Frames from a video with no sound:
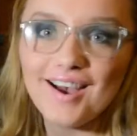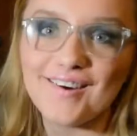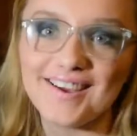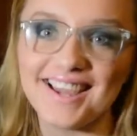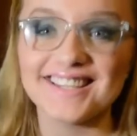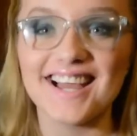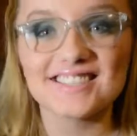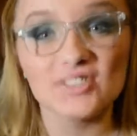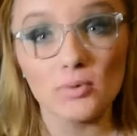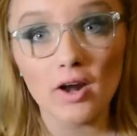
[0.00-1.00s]
Okay,
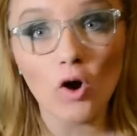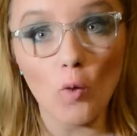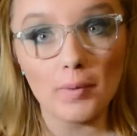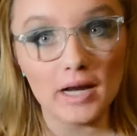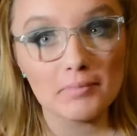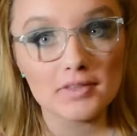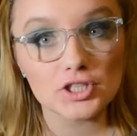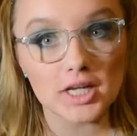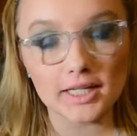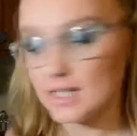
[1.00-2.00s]
next you want to open up the
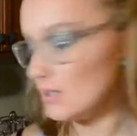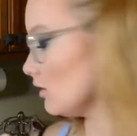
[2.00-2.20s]
chicken,